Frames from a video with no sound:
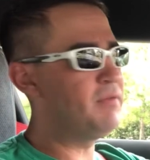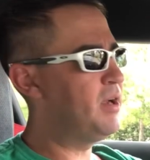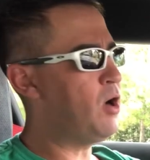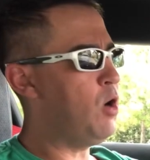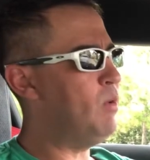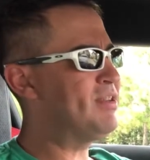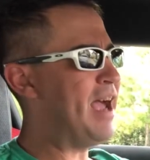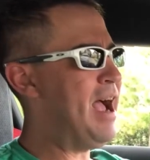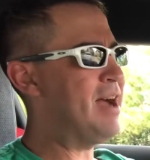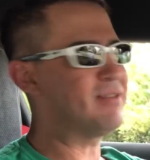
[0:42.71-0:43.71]
It always
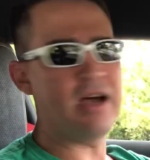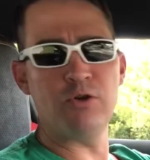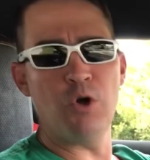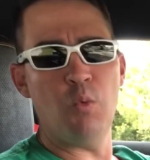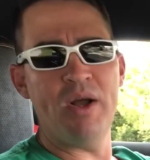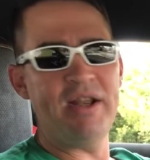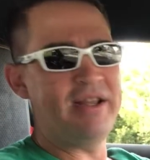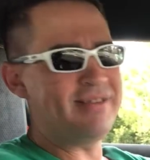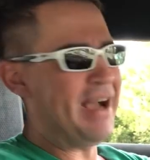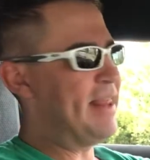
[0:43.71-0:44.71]
has. I don't know what it
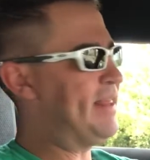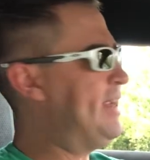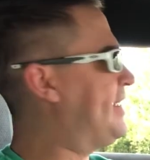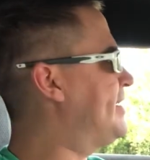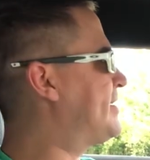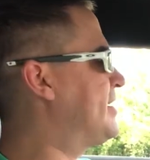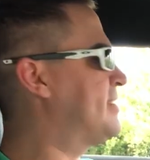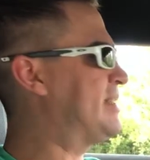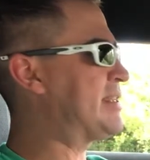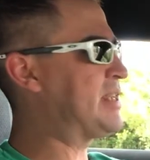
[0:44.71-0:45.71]
is. I think it's because
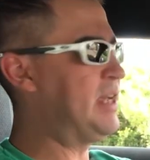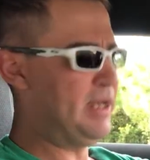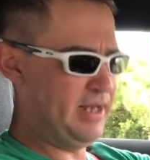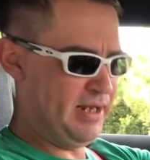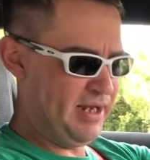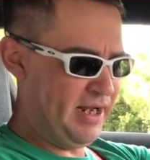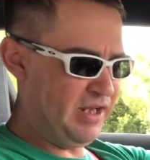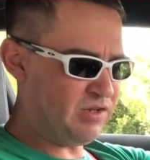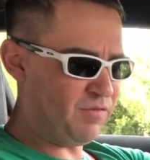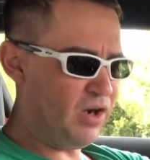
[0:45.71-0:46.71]
it's
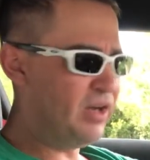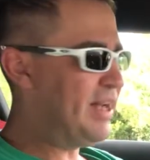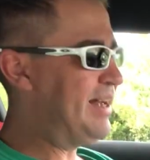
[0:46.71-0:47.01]
fairly